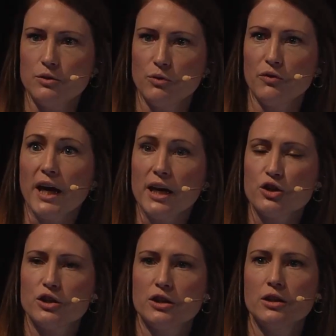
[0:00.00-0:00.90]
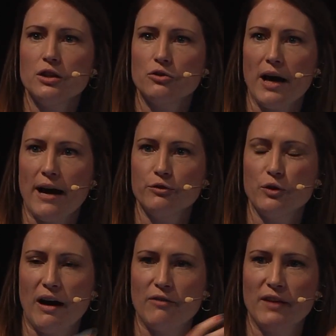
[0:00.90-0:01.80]
unification, you have to
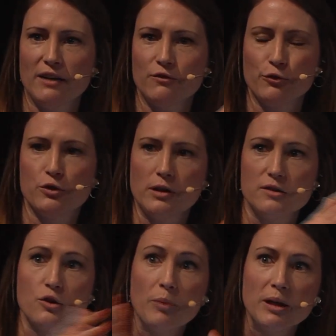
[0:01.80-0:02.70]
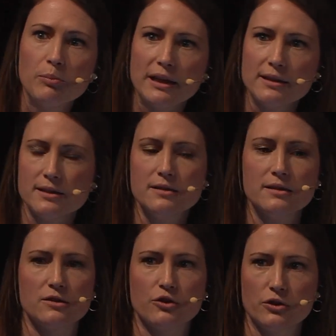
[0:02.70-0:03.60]
have that in so many places.
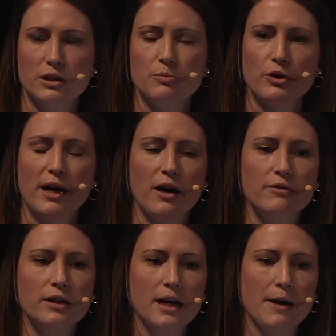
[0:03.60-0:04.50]
It's hard to keep track of.